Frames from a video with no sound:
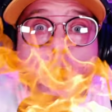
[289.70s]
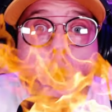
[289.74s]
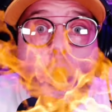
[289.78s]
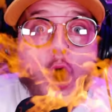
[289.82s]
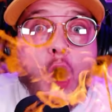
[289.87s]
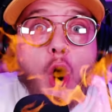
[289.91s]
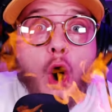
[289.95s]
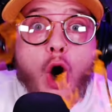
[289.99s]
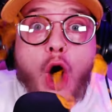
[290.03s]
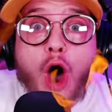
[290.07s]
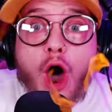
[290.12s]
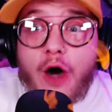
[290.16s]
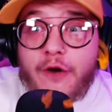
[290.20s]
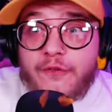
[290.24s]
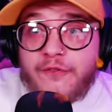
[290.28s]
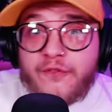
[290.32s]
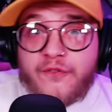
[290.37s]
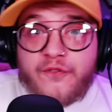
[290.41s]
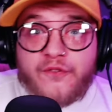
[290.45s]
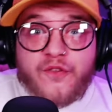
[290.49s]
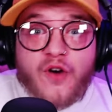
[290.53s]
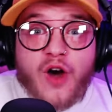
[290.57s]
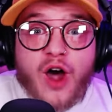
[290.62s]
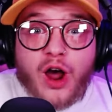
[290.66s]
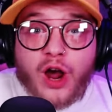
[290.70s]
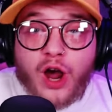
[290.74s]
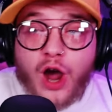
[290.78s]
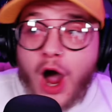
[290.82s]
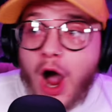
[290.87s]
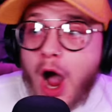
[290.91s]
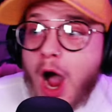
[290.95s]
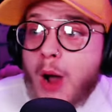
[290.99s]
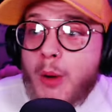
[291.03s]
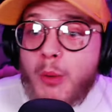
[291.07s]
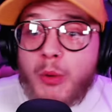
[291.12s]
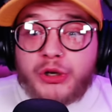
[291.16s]
Oh, fuck.
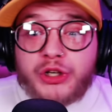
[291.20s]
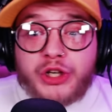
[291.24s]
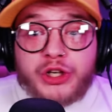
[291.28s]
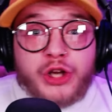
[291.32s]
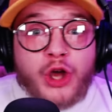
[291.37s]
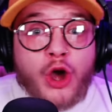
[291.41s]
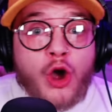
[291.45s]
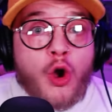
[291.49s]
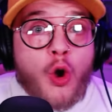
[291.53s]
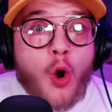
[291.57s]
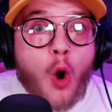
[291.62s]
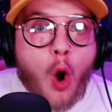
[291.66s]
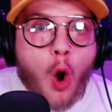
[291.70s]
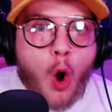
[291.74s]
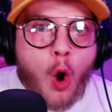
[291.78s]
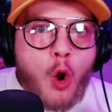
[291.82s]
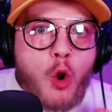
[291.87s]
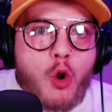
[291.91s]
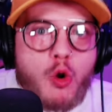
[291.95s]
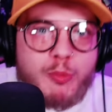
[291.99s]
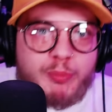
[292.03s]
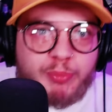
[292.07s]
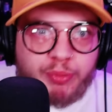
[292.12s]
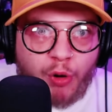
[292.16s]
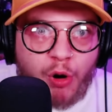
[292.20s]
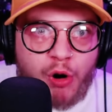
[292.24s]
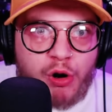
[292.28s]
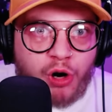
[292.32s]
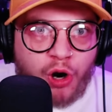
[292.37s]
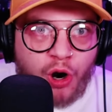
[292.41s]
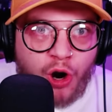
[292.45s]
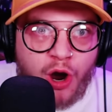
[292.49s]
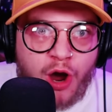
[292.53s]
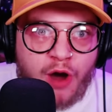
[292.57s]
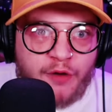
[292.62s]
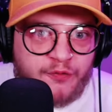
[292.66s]
I want to know who broke
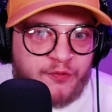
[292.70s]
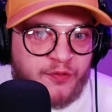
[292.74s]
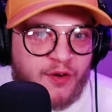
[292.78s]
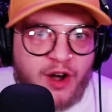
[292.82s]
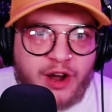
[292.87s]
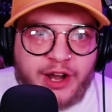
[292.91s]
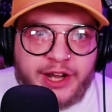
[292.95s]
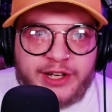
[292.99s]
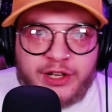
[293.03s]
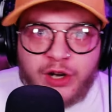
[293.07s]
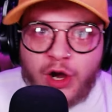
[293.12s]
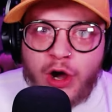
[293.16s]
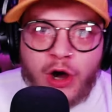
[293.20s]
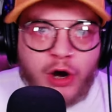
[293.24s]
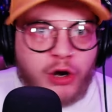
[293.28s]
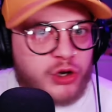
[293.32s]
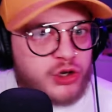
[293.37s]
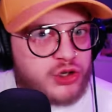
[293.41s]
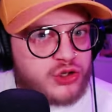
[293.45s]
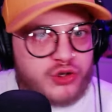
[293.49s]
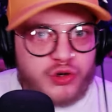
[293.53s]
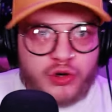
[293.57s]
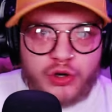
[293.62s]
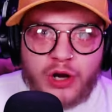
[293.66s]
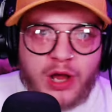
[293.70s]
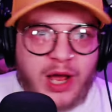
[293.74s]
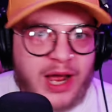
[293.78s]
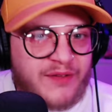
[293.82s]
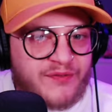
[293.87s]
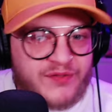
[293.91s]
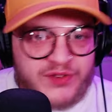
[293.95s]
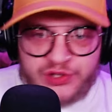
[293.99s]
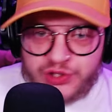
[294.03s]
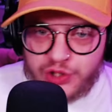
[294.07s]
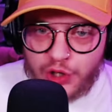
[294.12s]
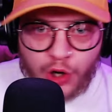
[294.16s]
her fucking heart, because your life
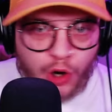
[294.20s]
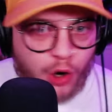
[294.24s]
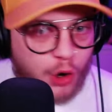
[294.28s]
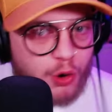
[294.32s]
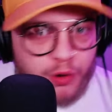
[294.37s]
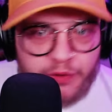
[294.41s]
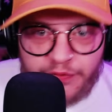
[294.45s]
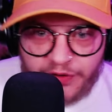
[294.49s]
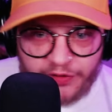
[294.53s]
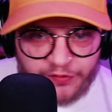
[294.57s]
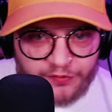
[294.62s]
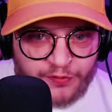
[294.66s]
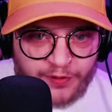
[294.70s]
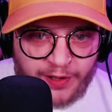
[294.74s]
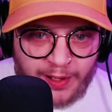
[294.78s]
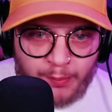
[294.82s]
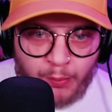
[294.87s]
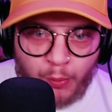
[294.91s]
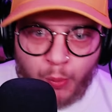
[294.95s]
is over, fam.